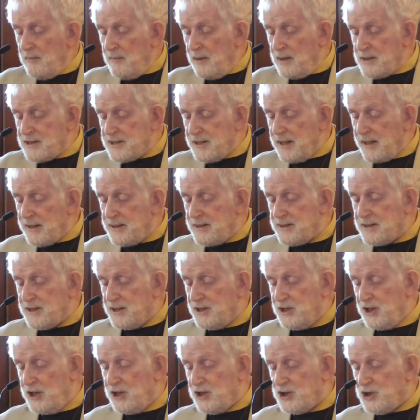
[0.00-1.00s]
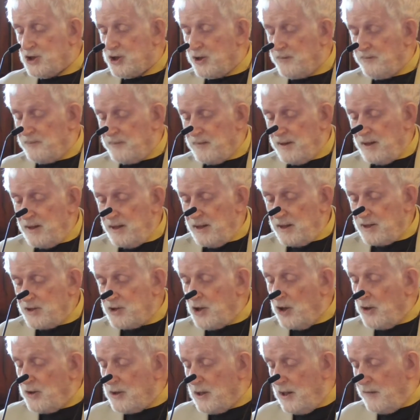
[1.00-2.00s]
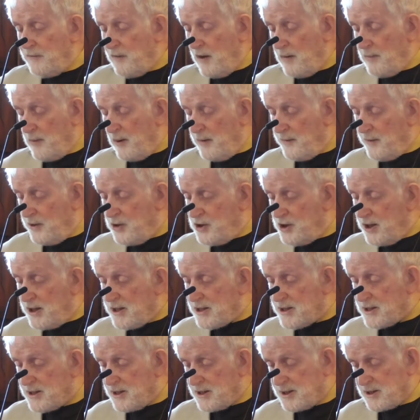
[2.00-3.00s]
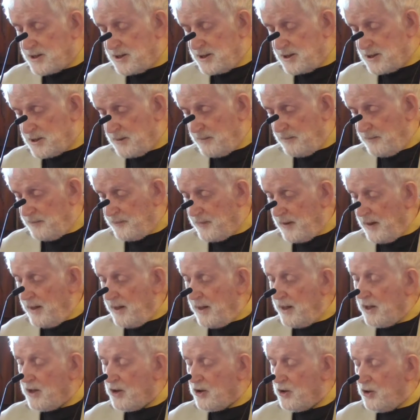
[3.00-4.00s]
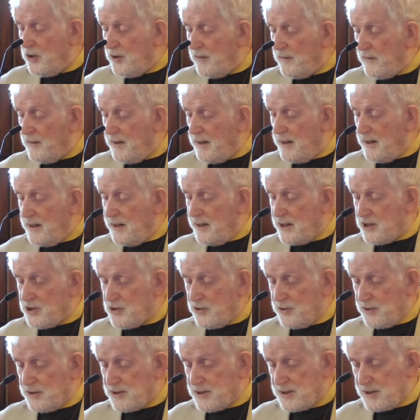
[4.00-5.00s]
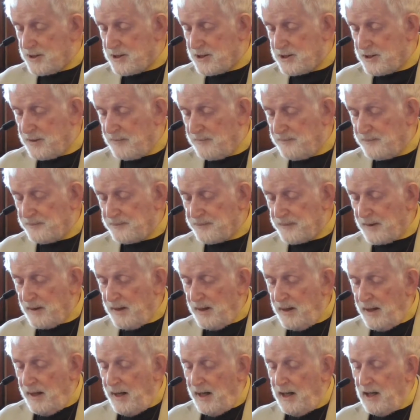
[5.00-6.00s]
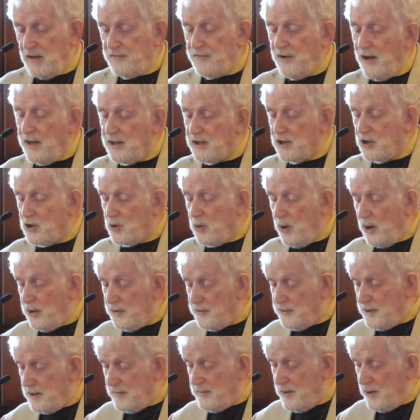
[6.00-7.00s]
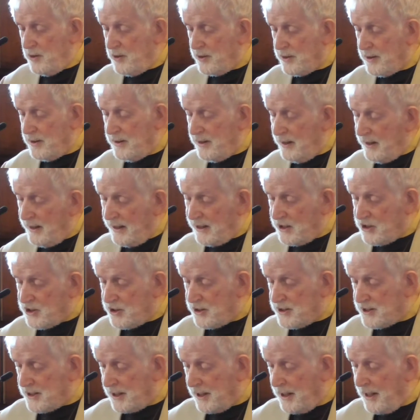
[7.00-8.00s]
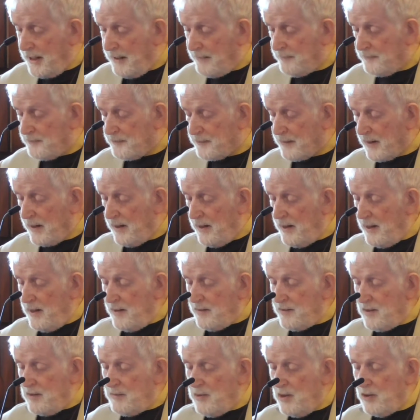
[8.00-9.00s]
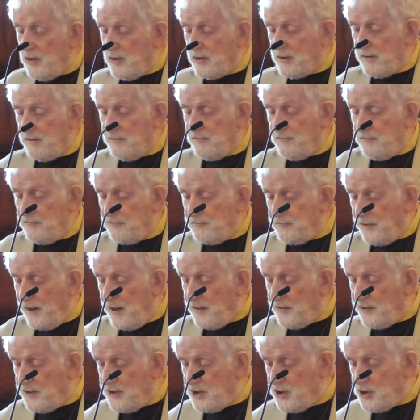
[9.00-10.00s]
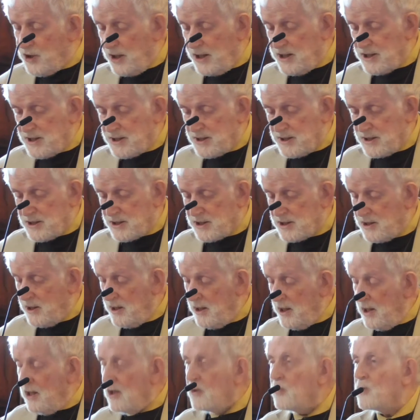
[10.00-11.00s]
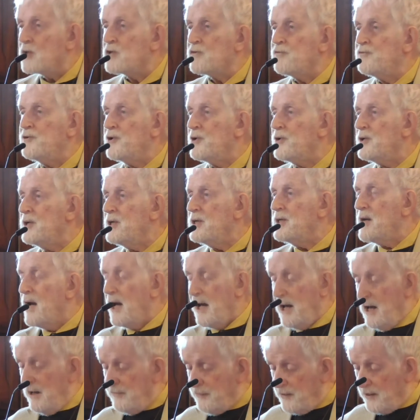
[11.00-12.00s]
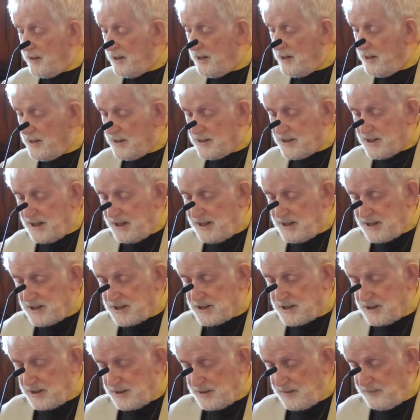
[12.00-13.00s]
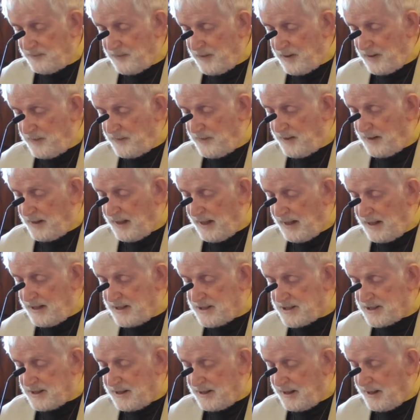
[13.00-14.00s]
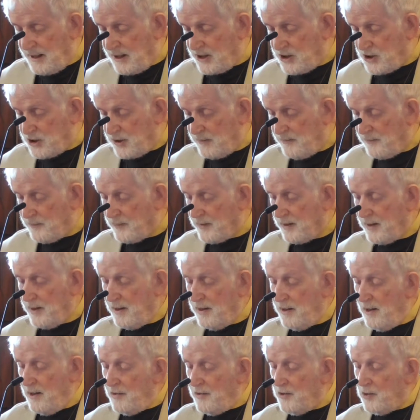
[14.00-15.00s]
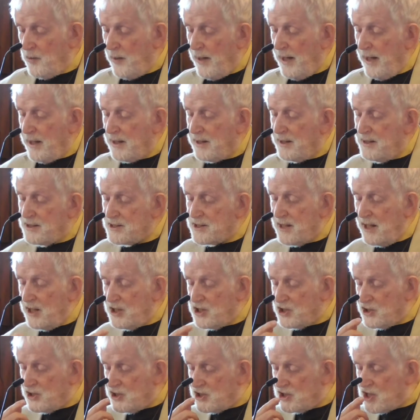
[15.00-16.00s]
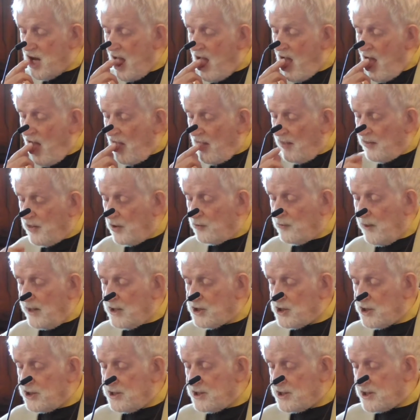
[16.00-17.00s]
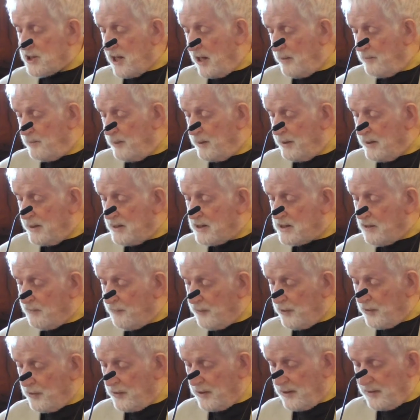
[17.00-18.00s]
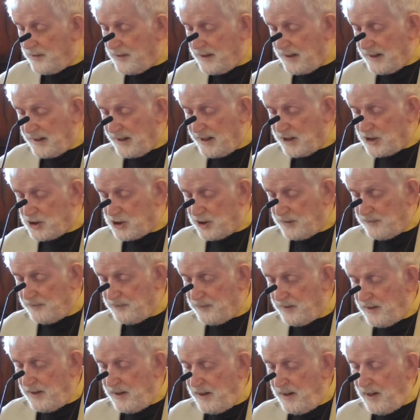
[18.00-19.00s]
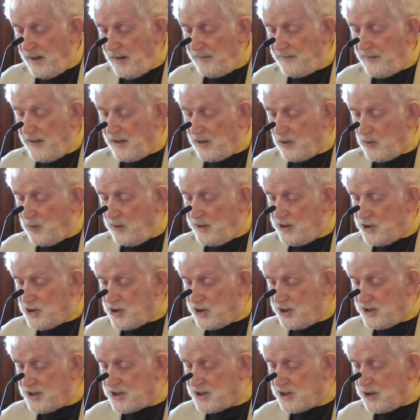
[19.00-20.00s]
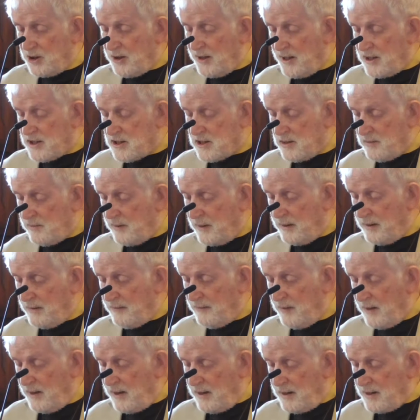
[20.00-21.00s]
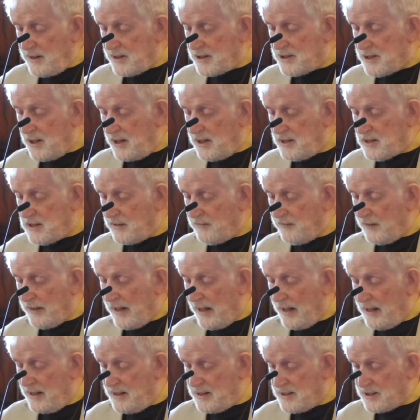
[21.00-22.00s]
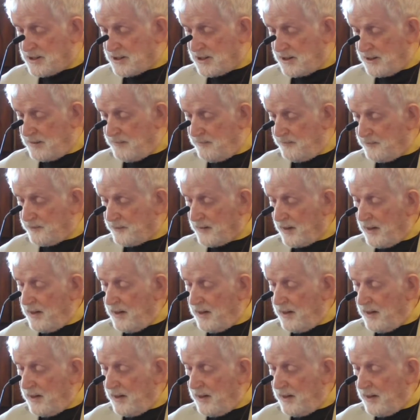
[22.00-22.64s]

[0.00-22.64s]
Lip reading: My second suggestion, don't give up on the justice system, including the electoral system. And if I could quote the American elections again, the American faith in justice was very heavily tested in their last election. There were accusations that the Russians had been interfering in the election, and that question still hasn't been decisively answered.